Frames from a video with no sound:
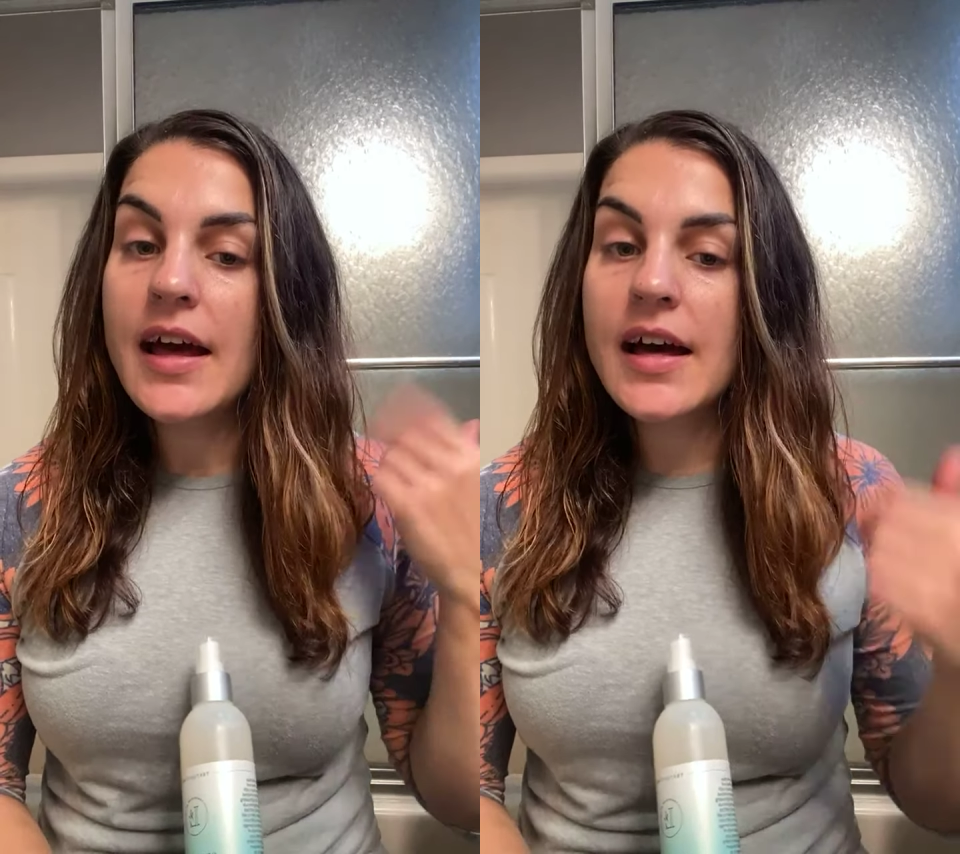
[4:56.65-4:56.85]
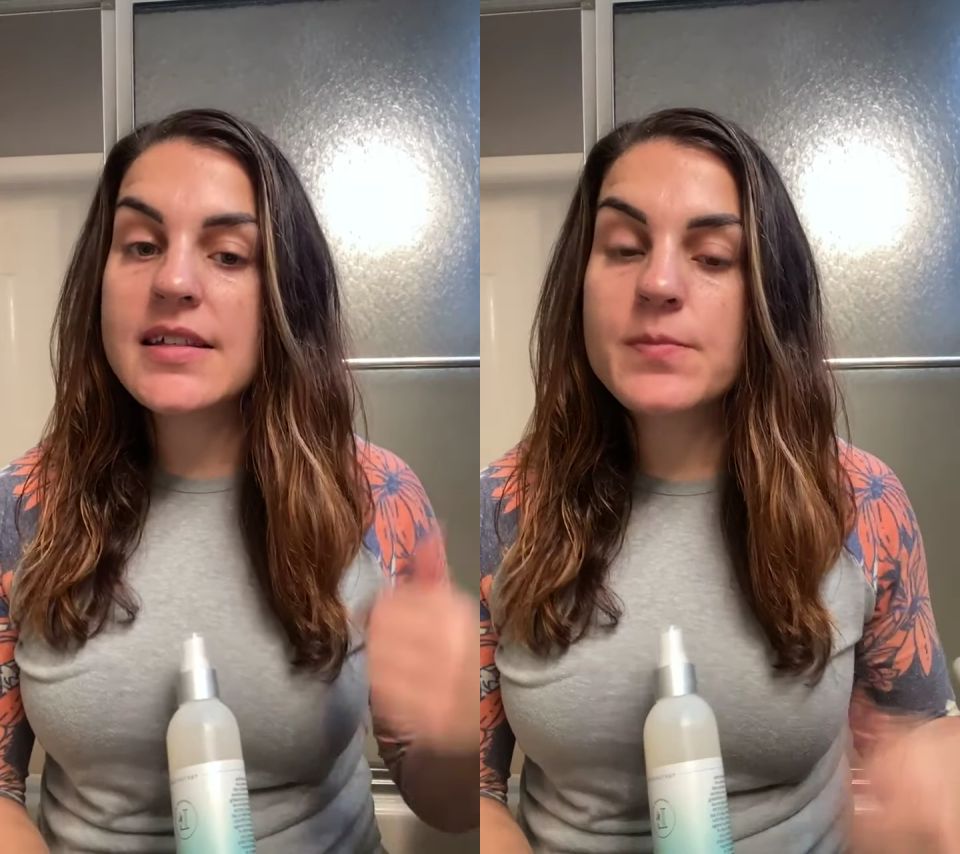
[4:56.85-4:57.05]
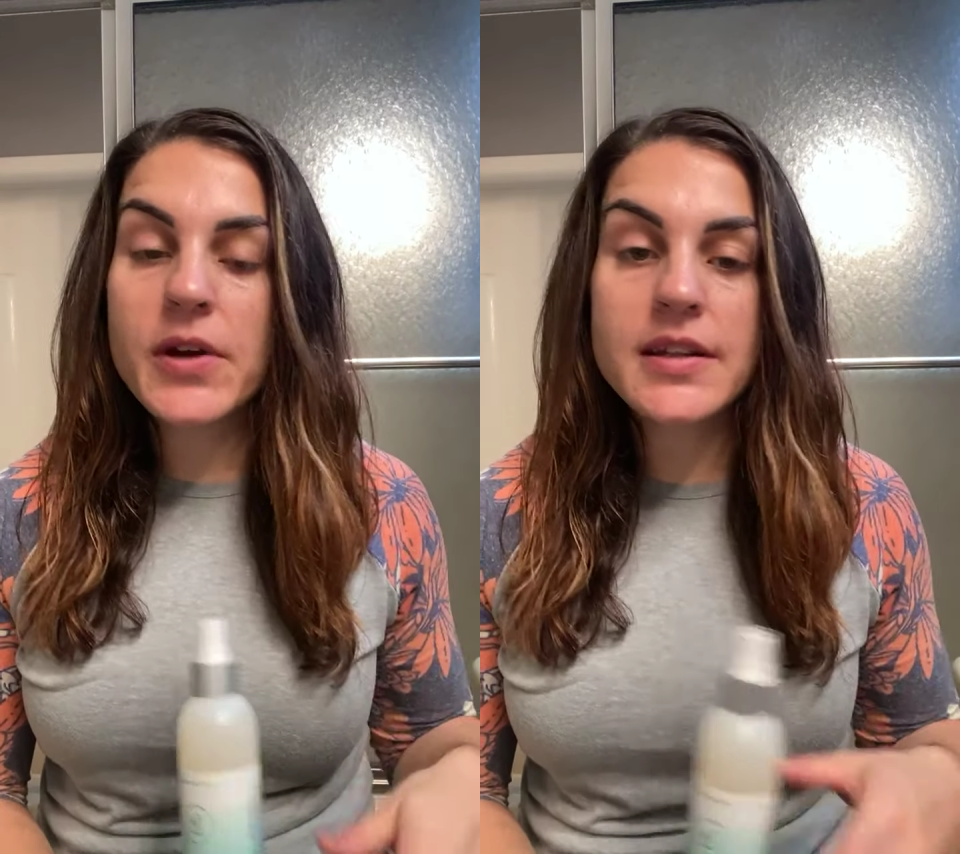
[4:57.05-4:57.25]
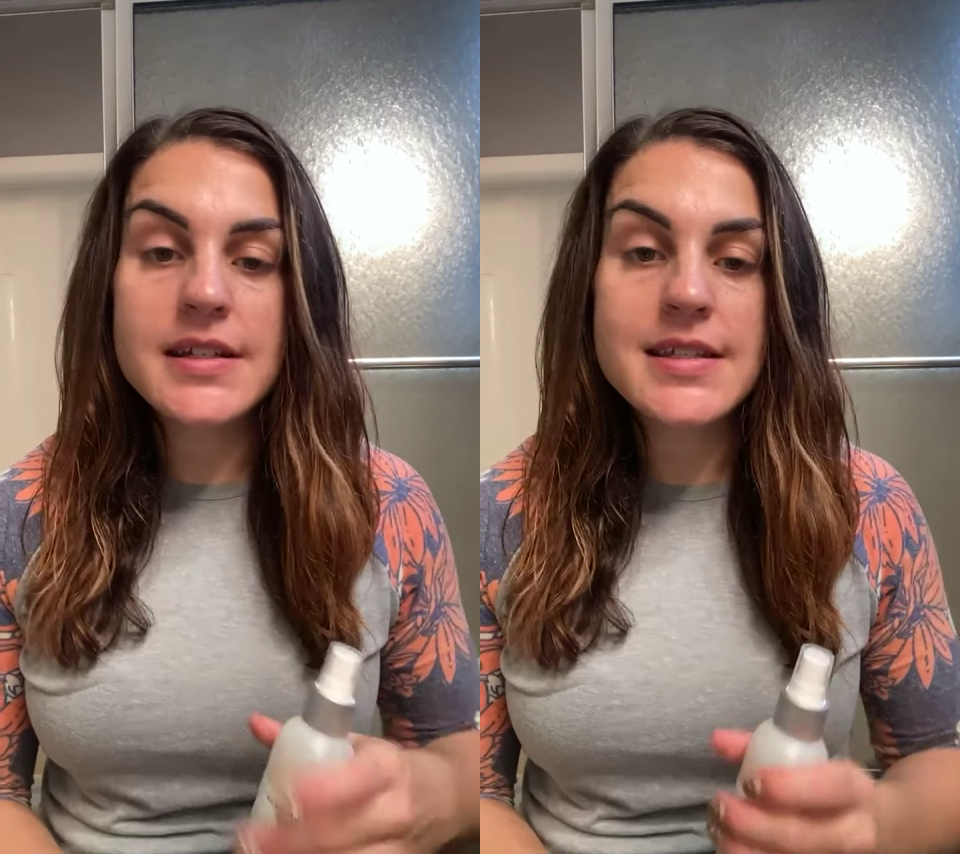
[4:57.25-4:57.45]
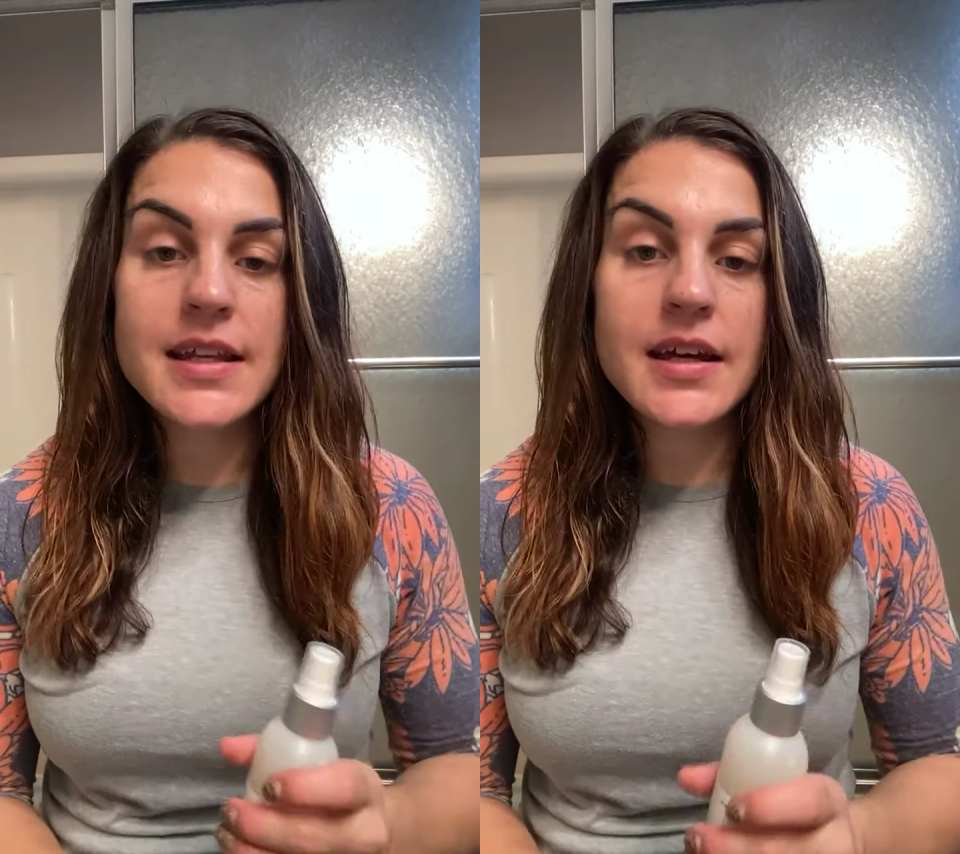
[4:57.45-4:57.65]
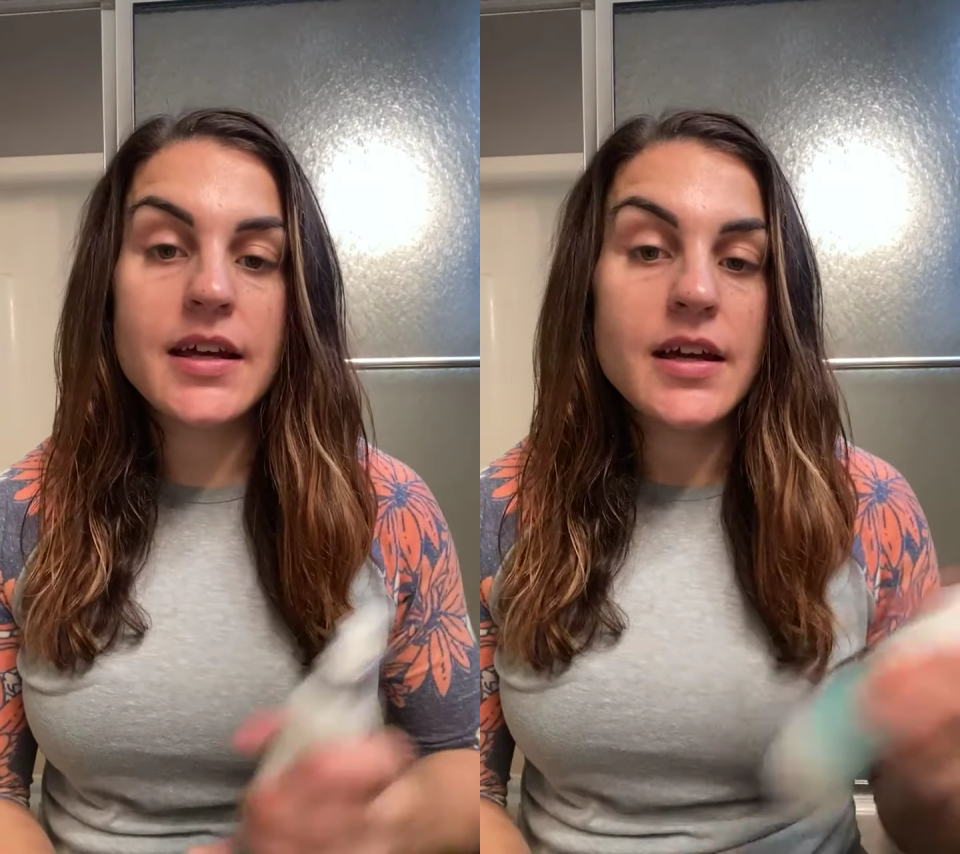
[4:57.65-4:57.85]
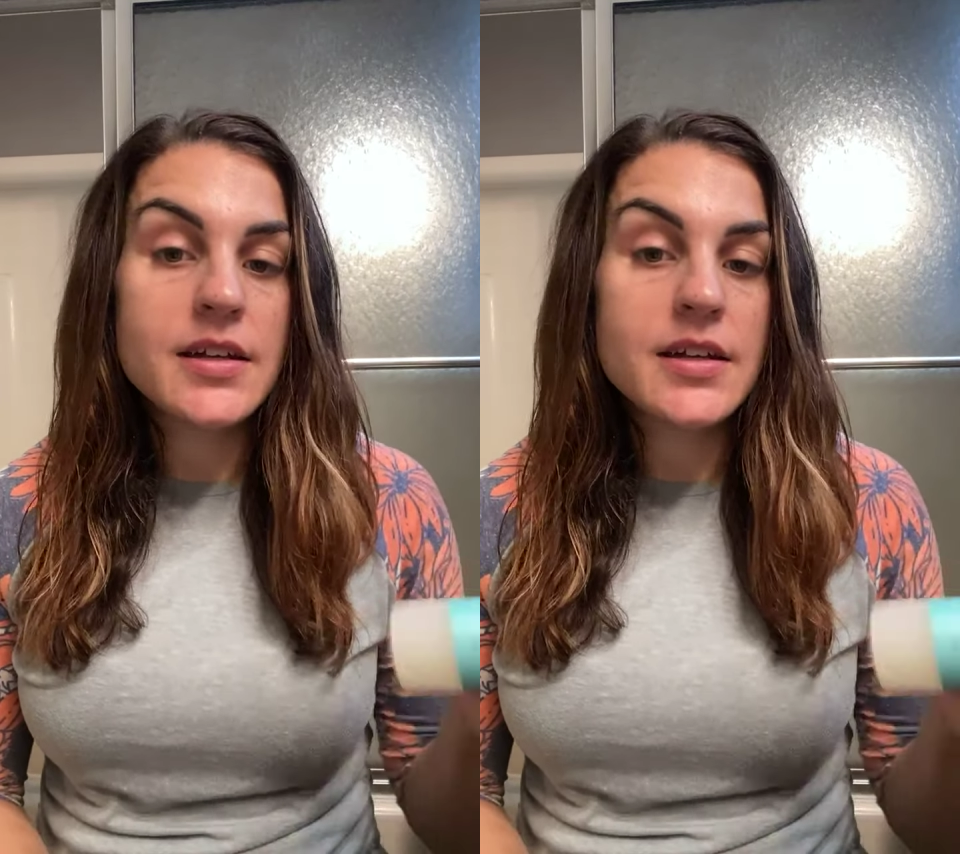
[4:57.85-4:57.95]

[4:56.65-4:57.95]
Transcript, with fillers: I sprayed this in it